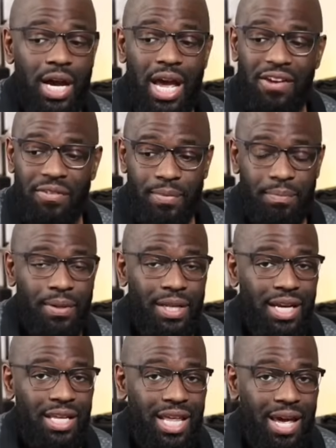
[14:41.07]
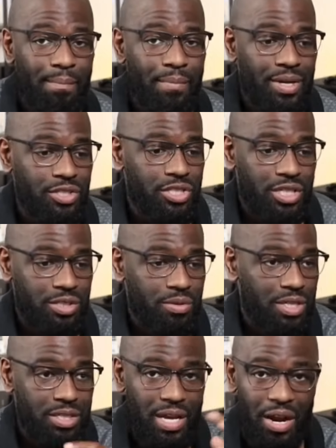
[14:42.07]
I haven't been playing that much just
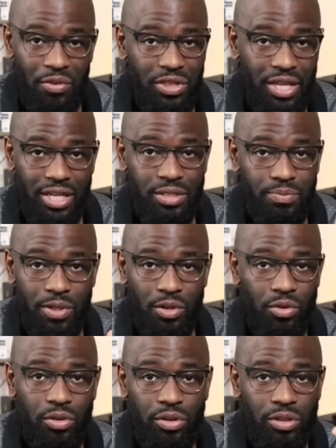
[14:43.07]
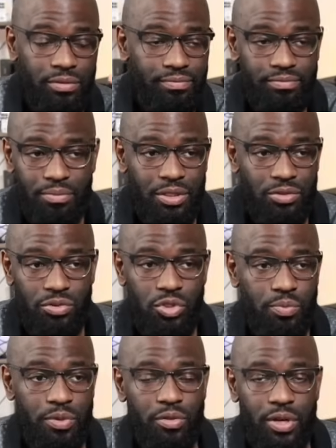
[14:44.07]
because of everything that's been going on, been
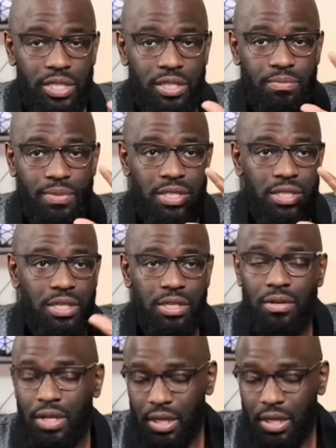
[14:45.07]
super crazy, busy,